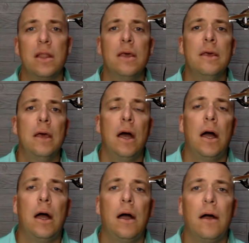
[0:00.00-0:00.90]
it.
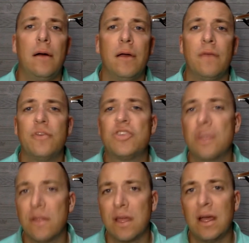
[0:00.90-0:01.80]
Uh, if you
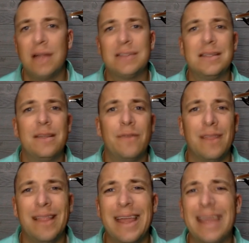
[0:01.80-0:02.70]
share the content, if you
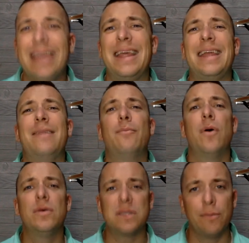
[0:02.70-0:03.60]
like it, and
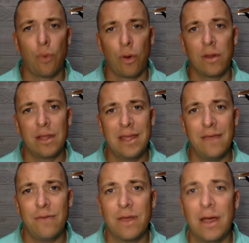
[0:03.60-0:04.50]
most importantly,
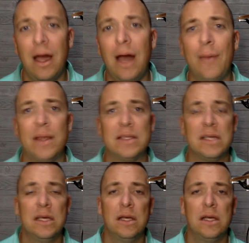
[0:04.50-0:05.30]
if you comment.